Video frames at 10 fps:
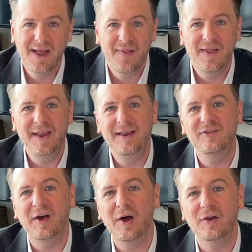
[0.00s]

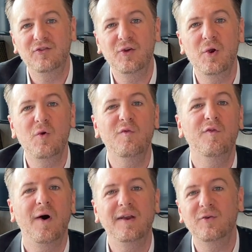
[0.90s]
These are two
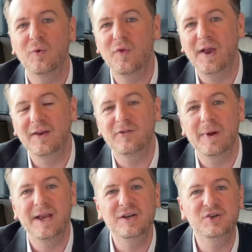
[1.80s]
vital things to
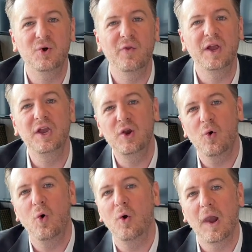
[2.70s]
making sure that
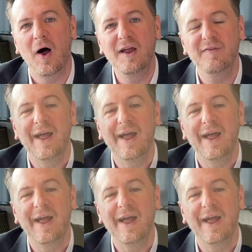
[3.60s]
your life,